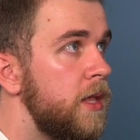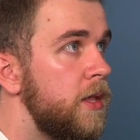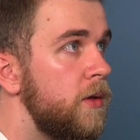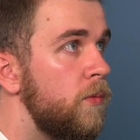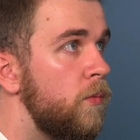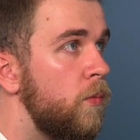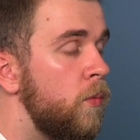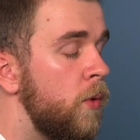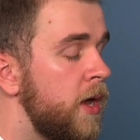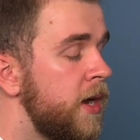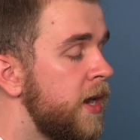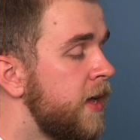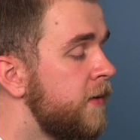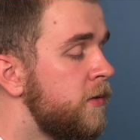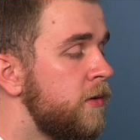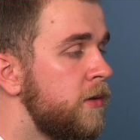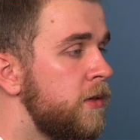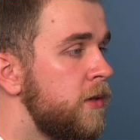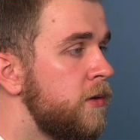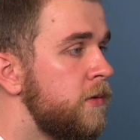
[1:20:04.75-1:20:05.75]

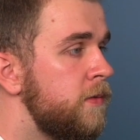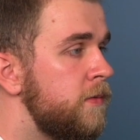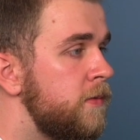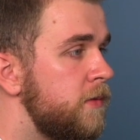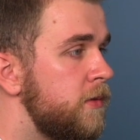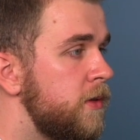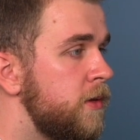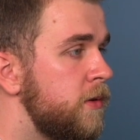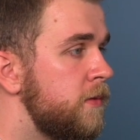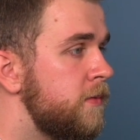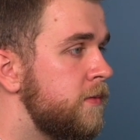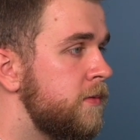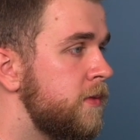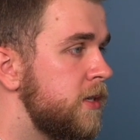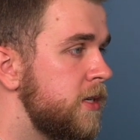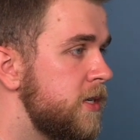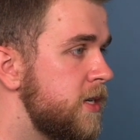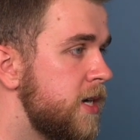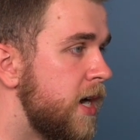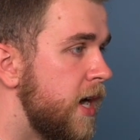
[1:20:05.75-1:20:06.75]
Whatever
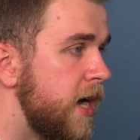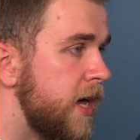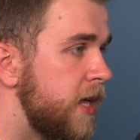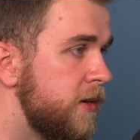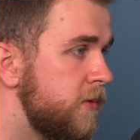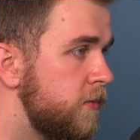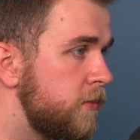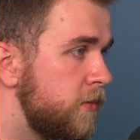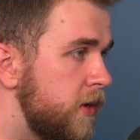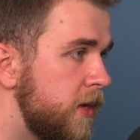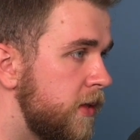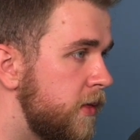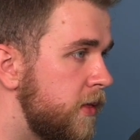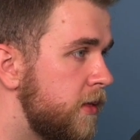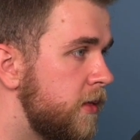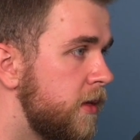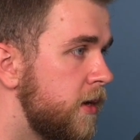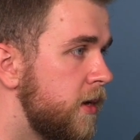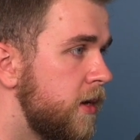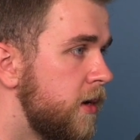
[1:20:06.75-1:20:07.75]
you've done
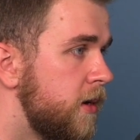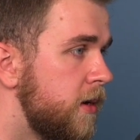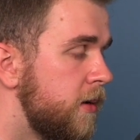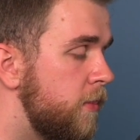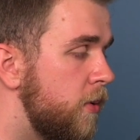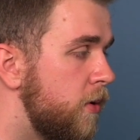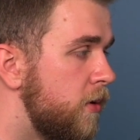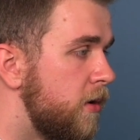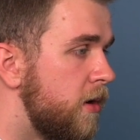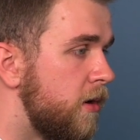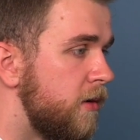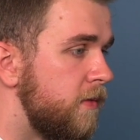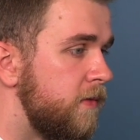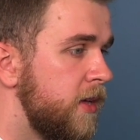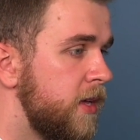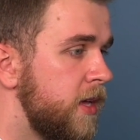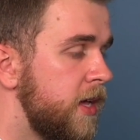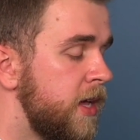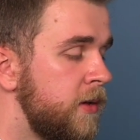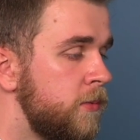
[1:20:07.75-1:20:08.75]
with
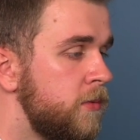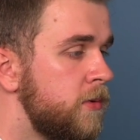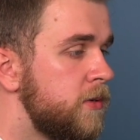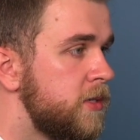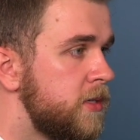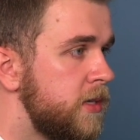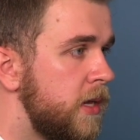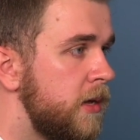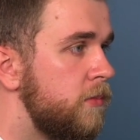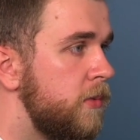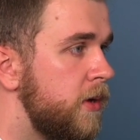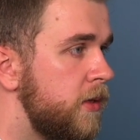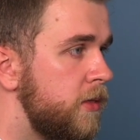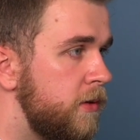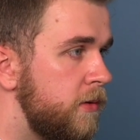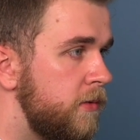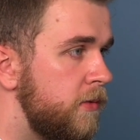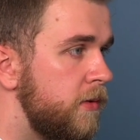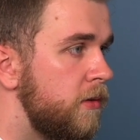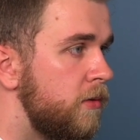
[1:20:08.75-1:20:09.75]
pornography, it will stay with
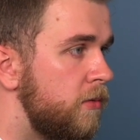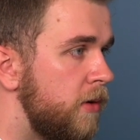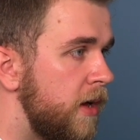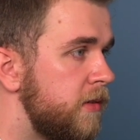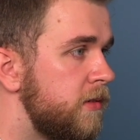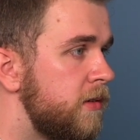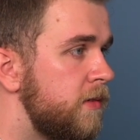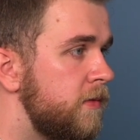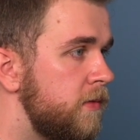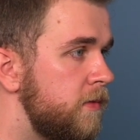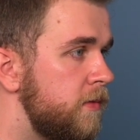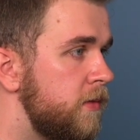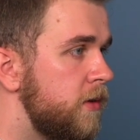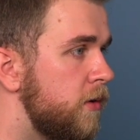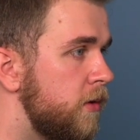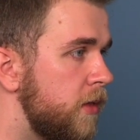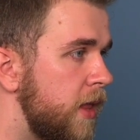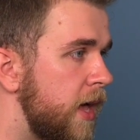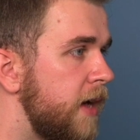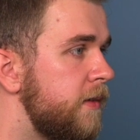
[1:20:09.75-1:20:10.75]
you for the rest of
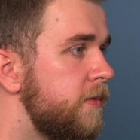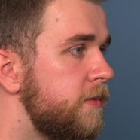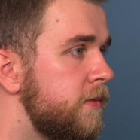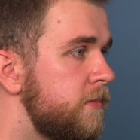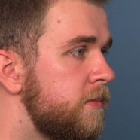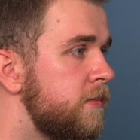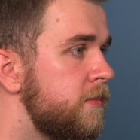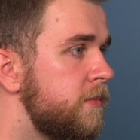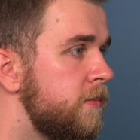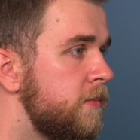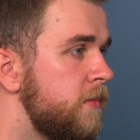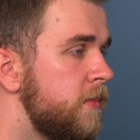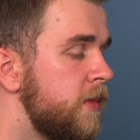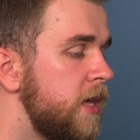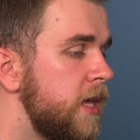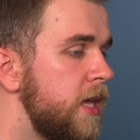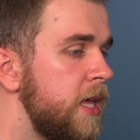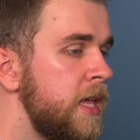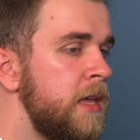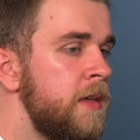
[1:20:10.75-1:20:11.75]
your life.
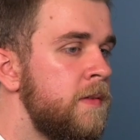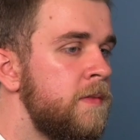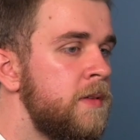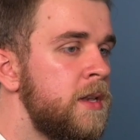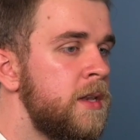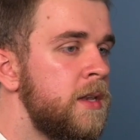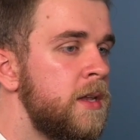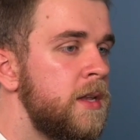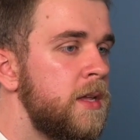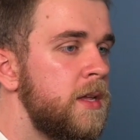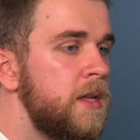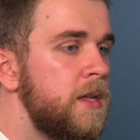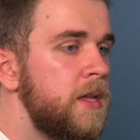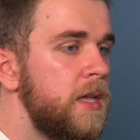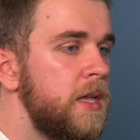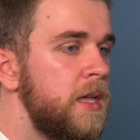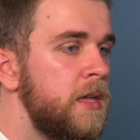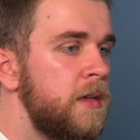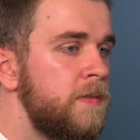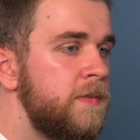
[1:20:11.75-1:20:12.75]
Even
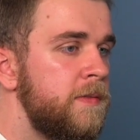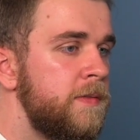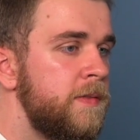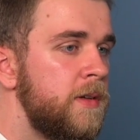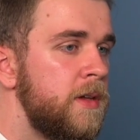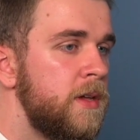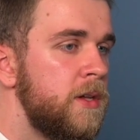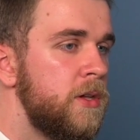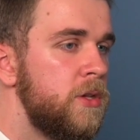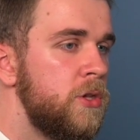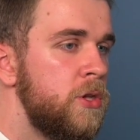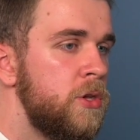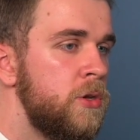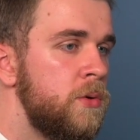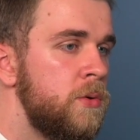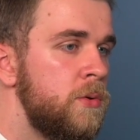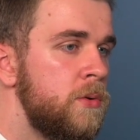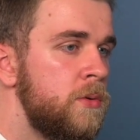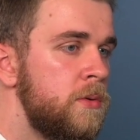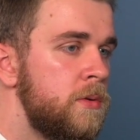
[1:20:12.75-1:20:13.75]
if
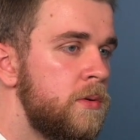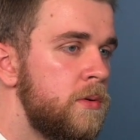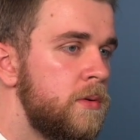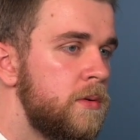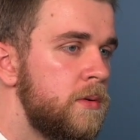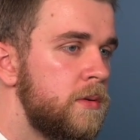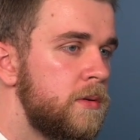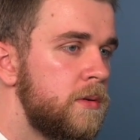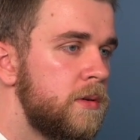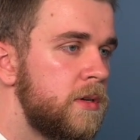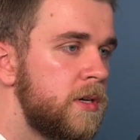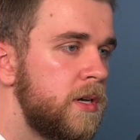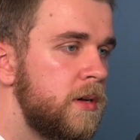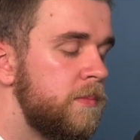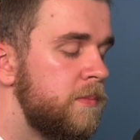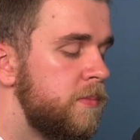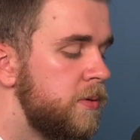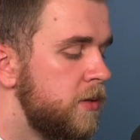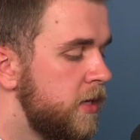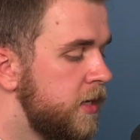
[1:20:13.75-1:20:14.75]
you
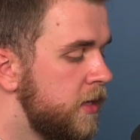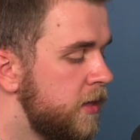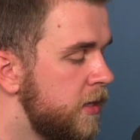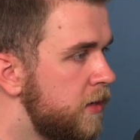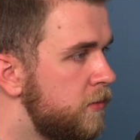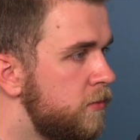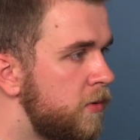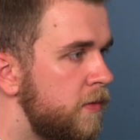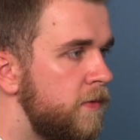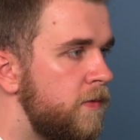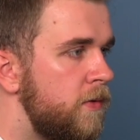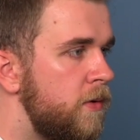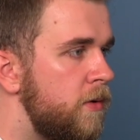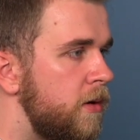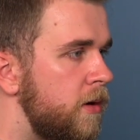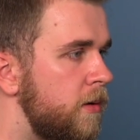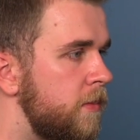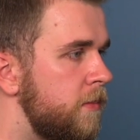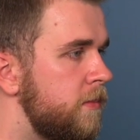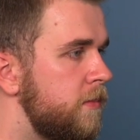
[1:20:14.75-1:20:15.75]
completely
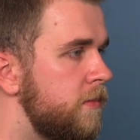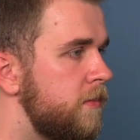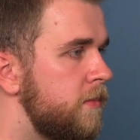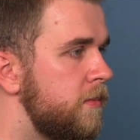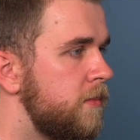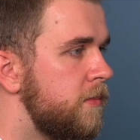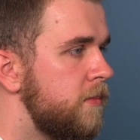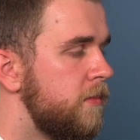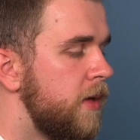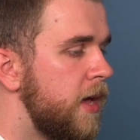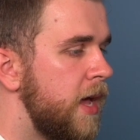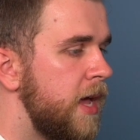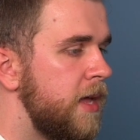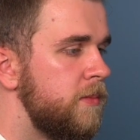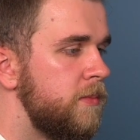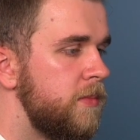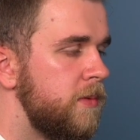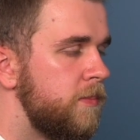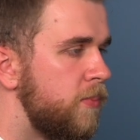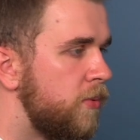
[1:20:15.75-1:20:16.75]
reform,
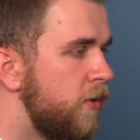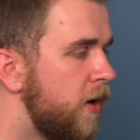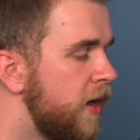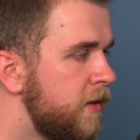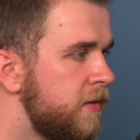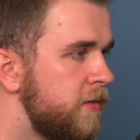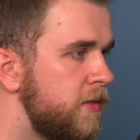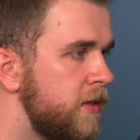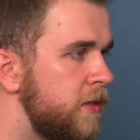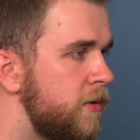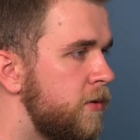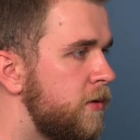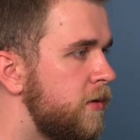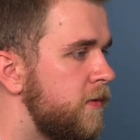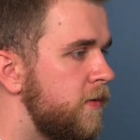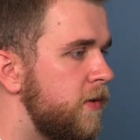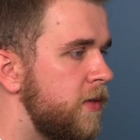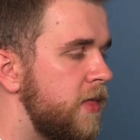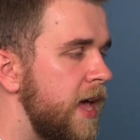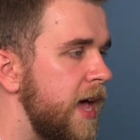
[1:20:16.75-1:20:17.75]
and praise the Lord
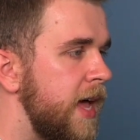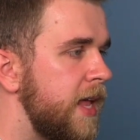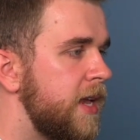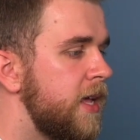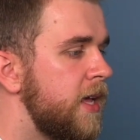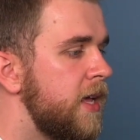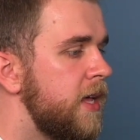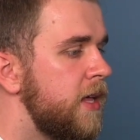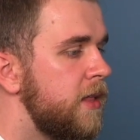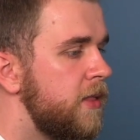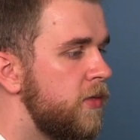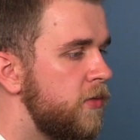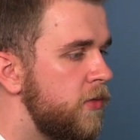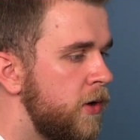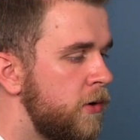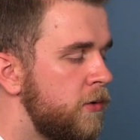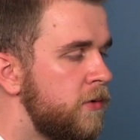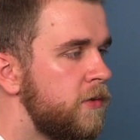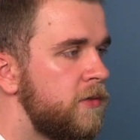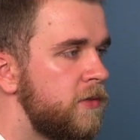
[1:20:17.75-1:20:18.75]
for that,
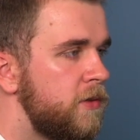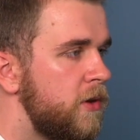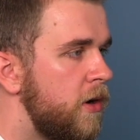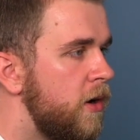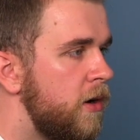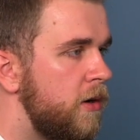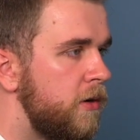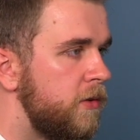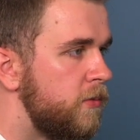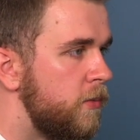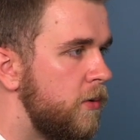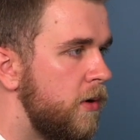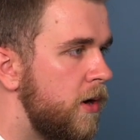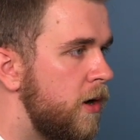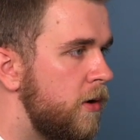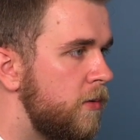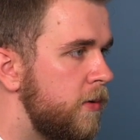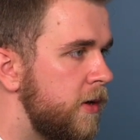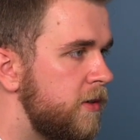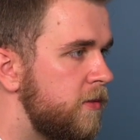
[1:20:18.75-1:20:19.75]
those scars will
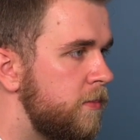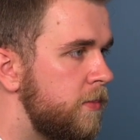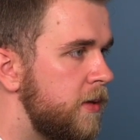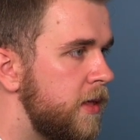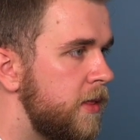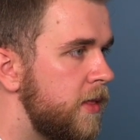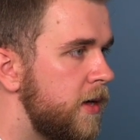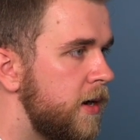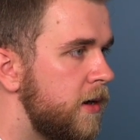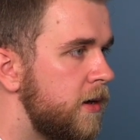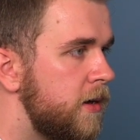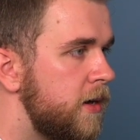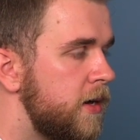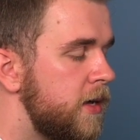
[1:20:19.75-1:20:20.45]
always be there.